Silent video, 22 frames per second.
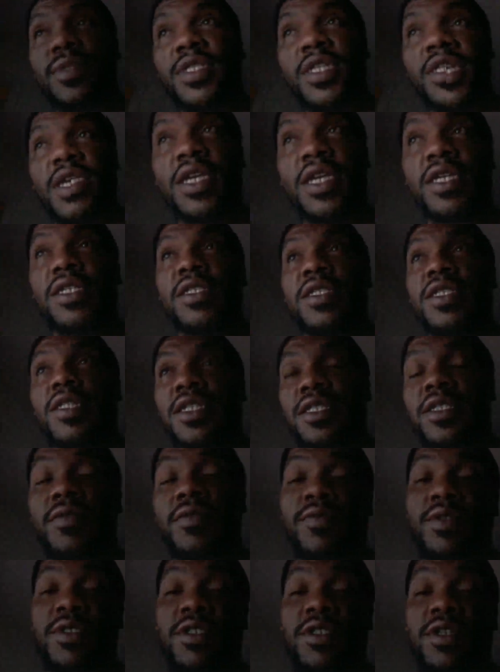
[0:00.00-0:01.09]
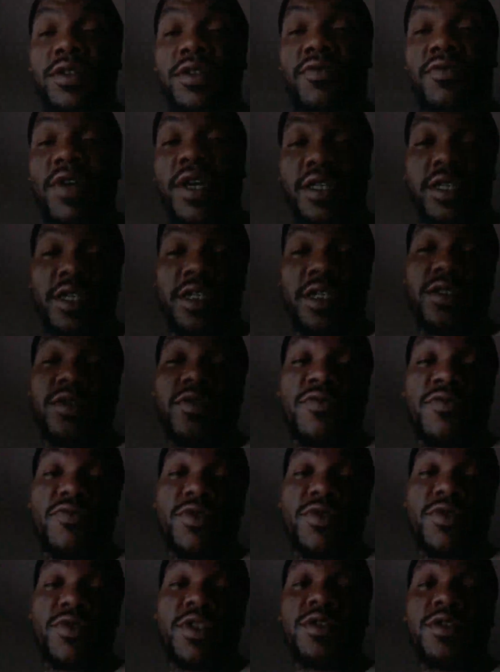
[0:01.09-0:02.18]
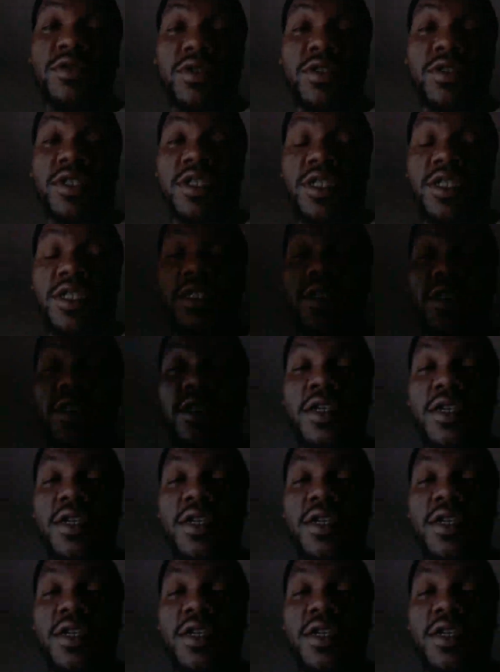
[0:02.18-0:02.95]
and then we turned around and retook the lead